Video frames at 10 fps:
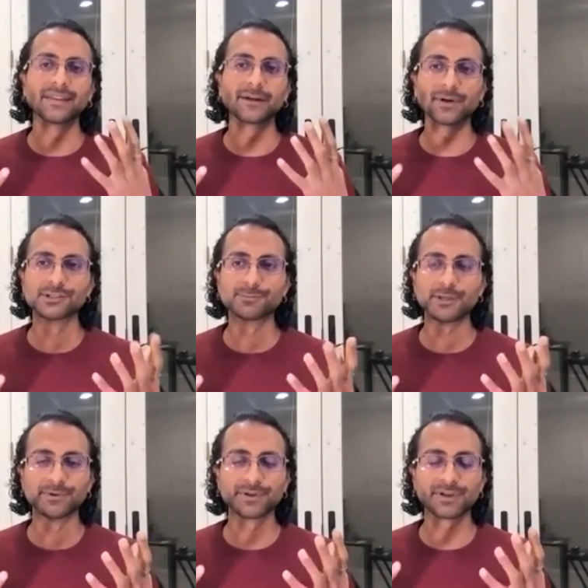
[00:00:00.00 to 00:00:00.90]
I think
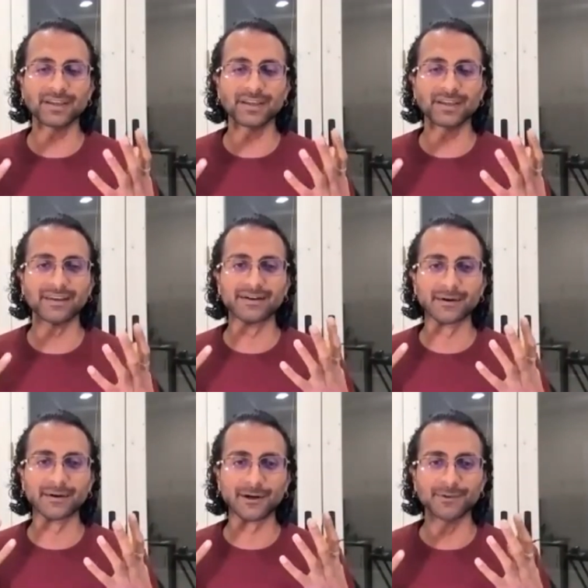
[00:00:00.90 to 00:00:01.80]
most people can